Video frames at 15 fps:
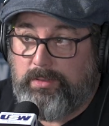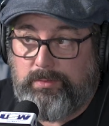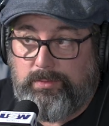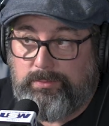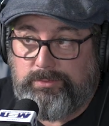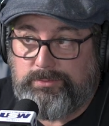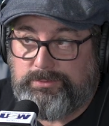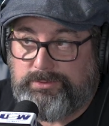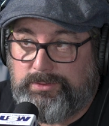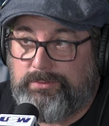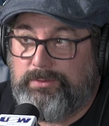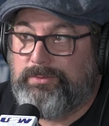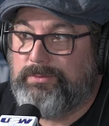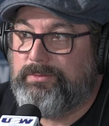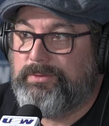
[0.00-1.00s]
locals,
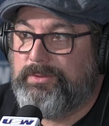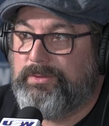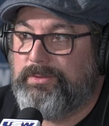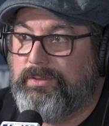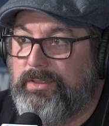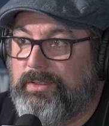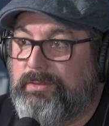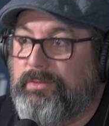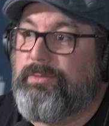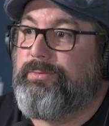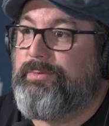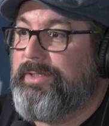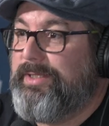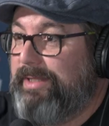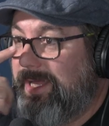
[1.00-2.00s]
you're not
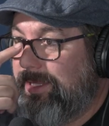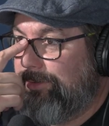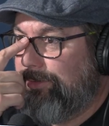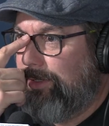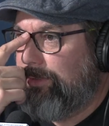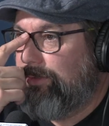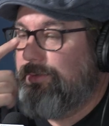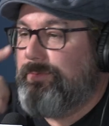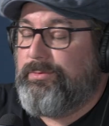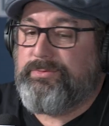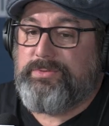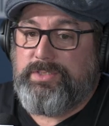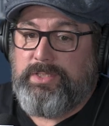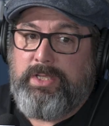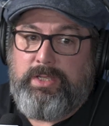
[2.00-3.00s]
alone in that. A lot of
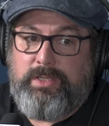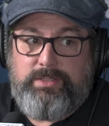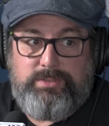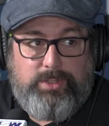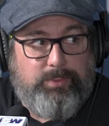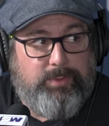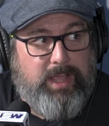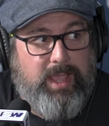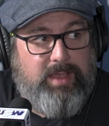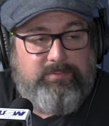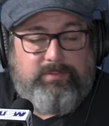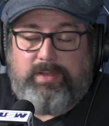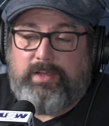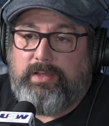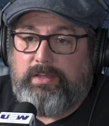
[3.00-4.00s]
locals don't
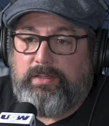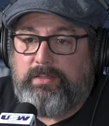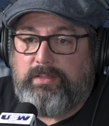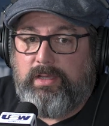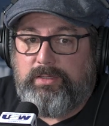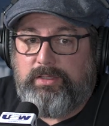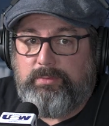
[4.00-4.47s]
have a